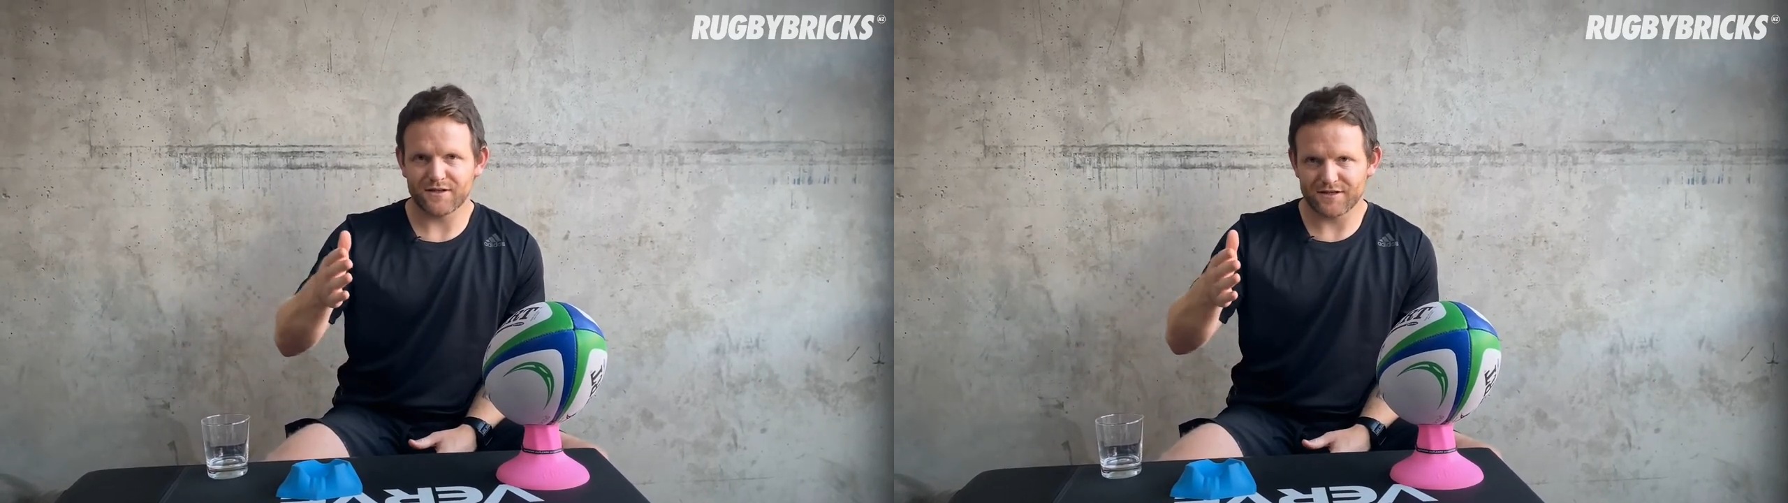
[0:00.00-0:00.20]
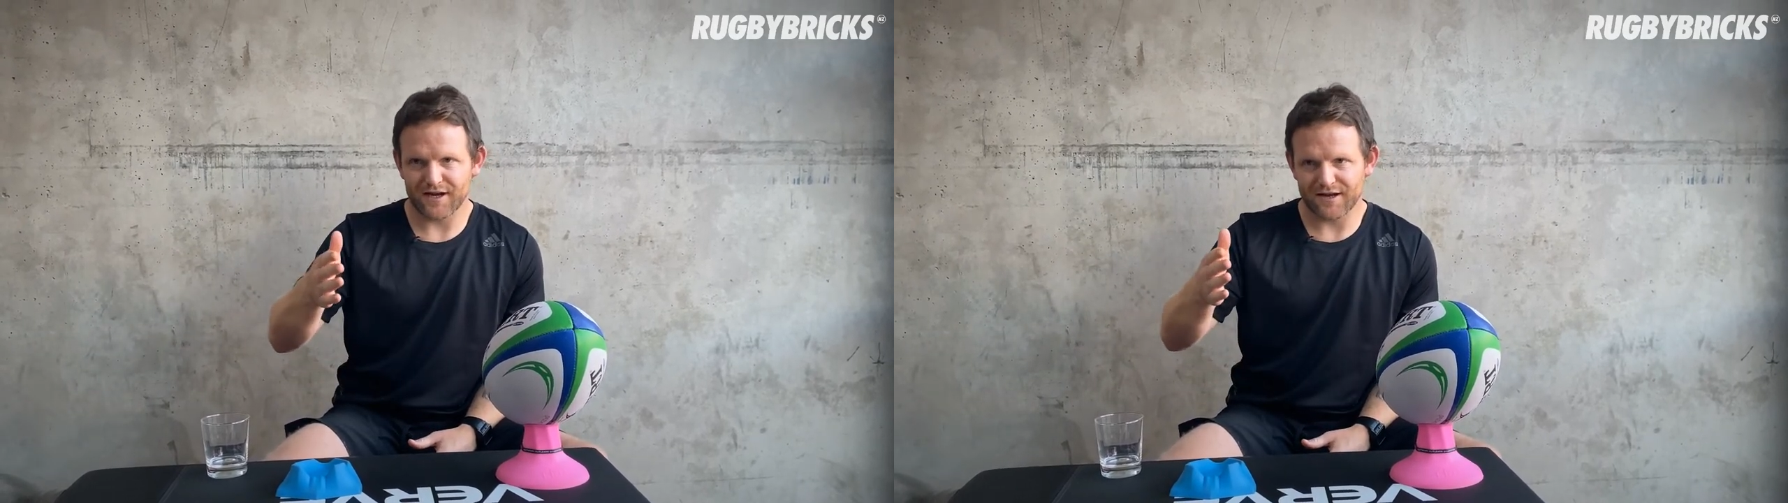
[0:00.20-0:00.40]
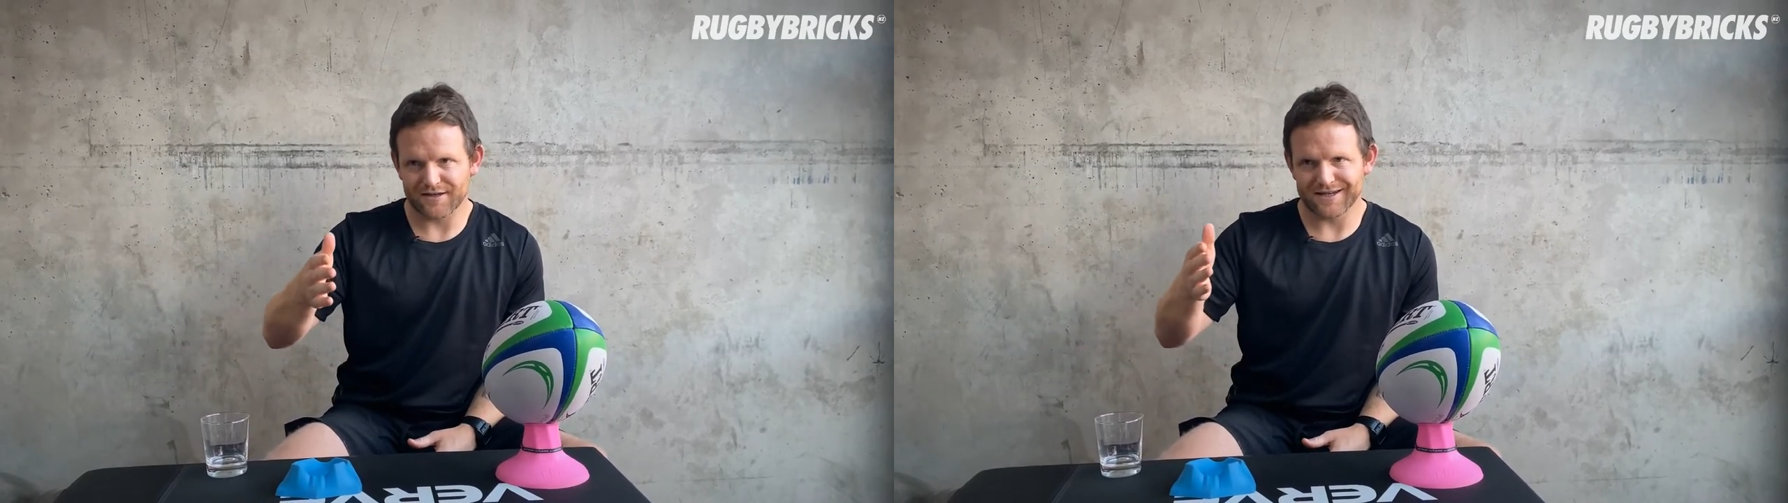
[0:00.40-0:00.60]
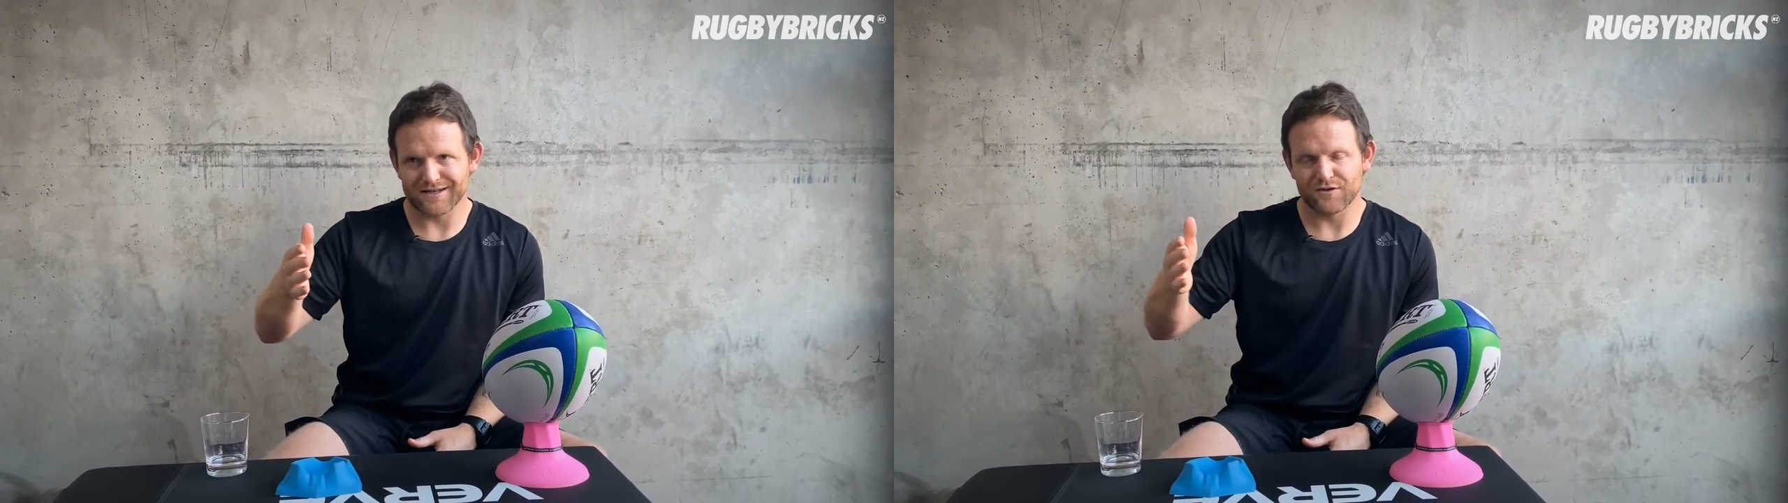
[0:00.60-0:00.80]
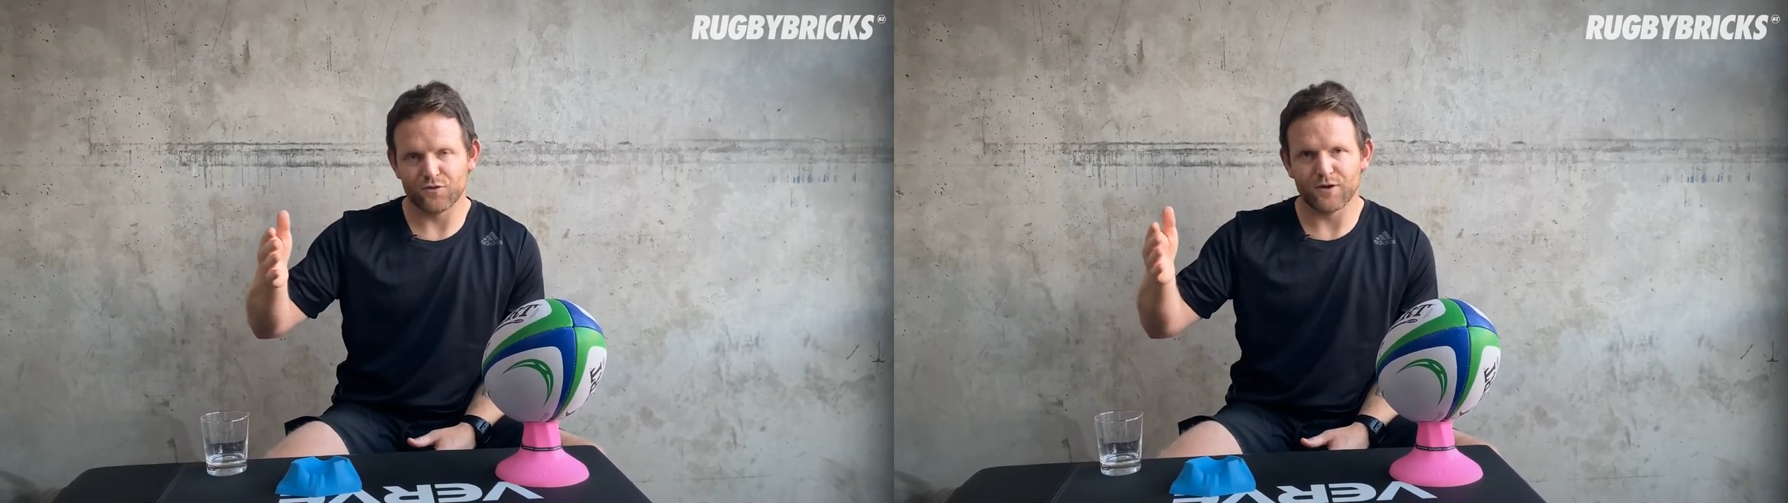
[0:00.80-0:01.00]
started to get a
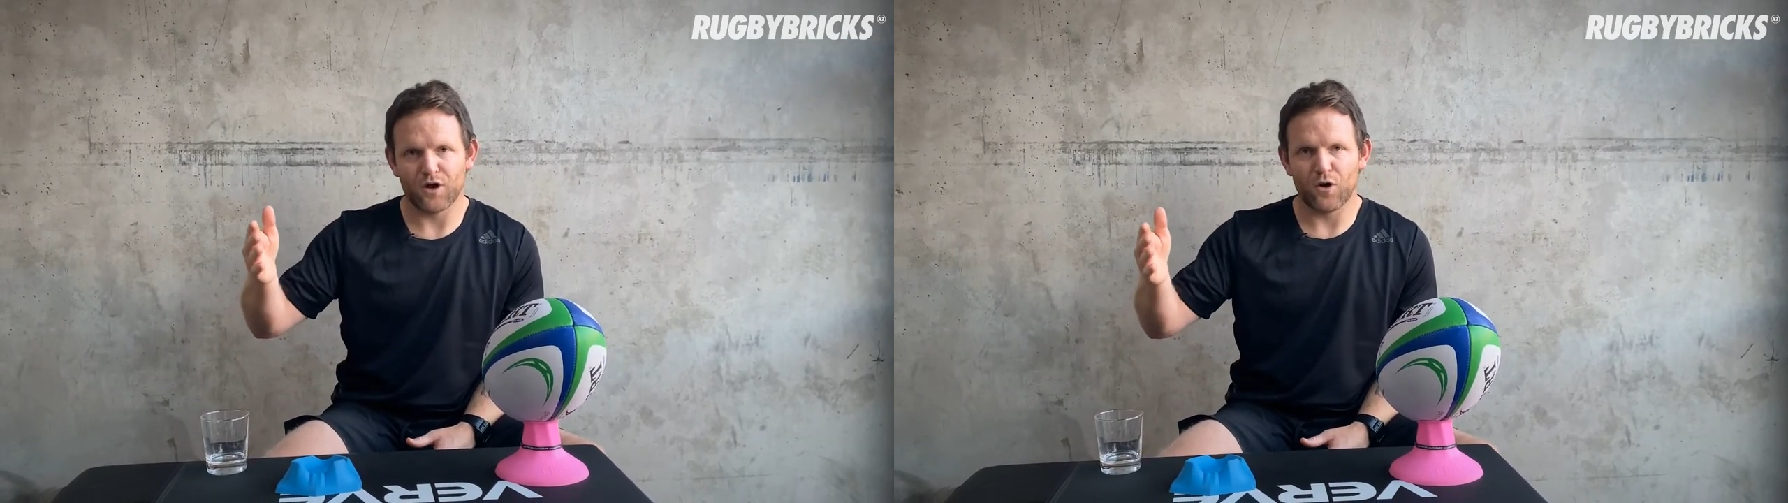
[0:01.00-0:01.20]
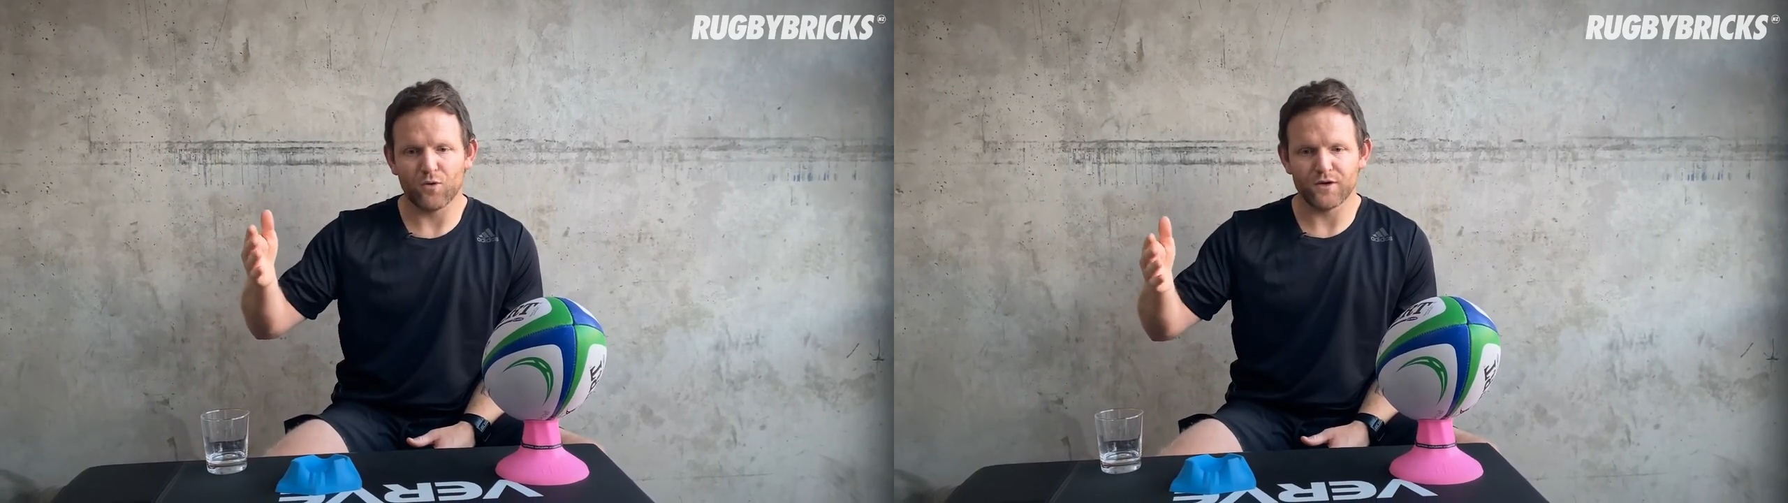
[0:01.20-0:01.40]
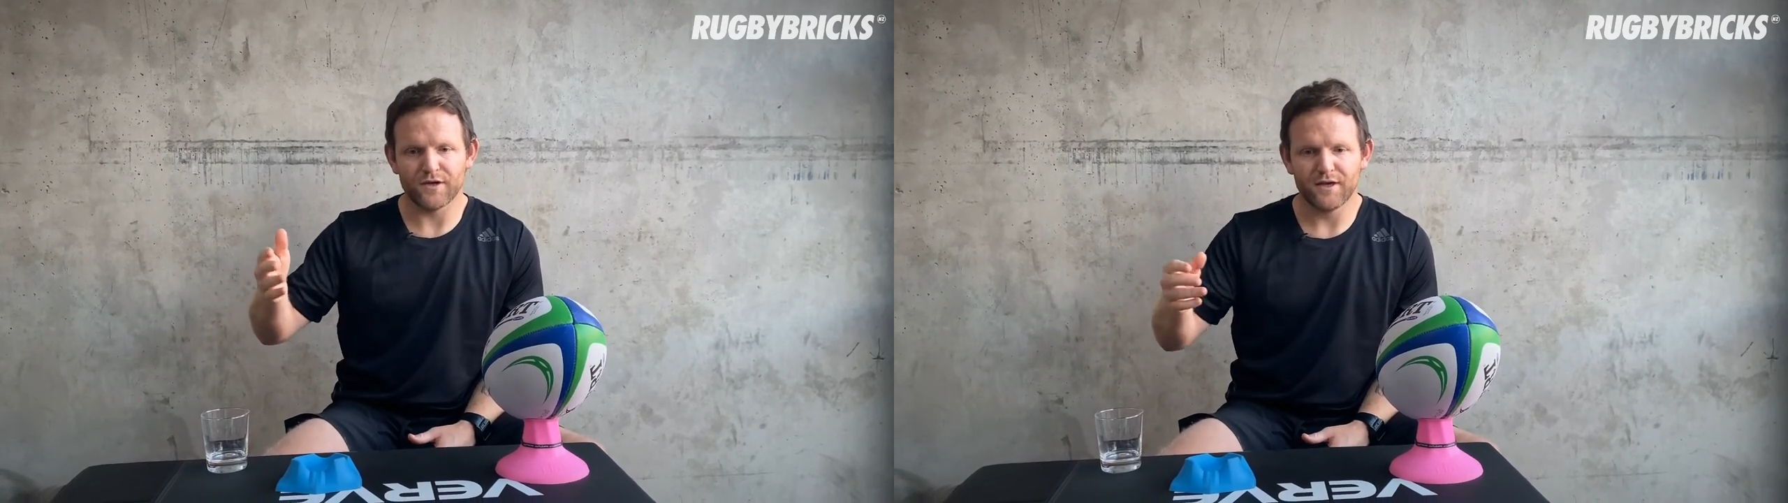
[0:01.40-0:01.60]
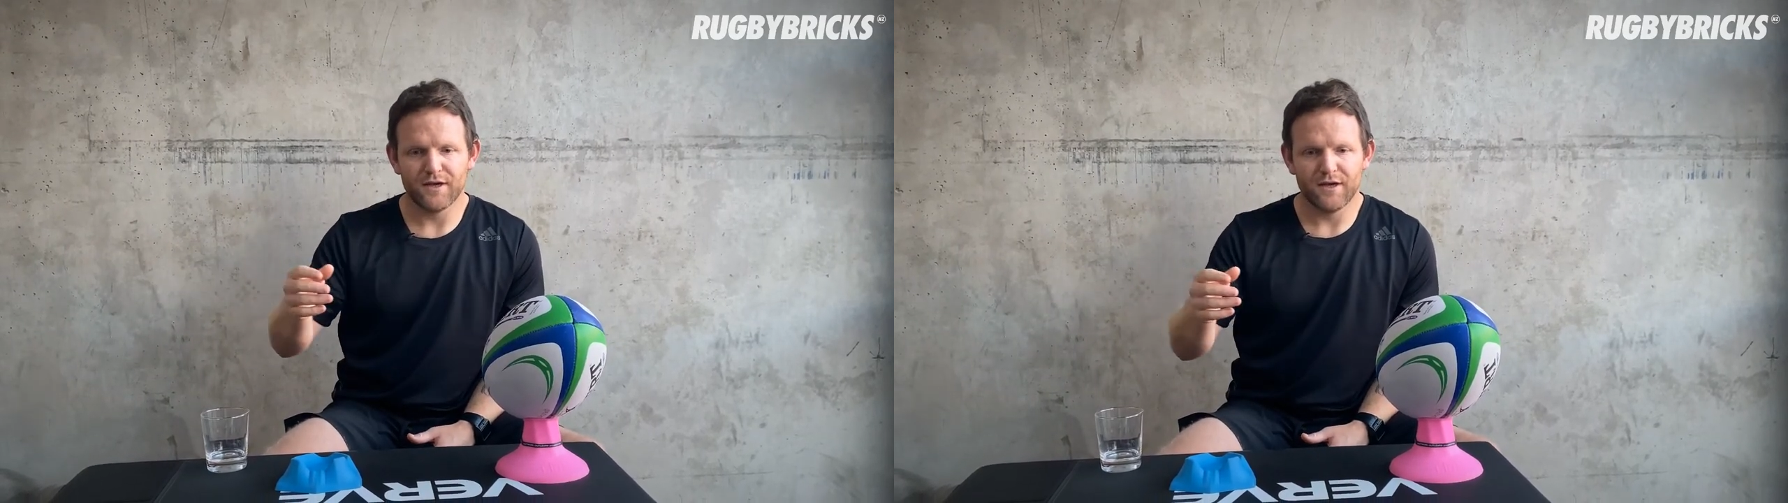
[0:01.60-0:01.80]
little bit older,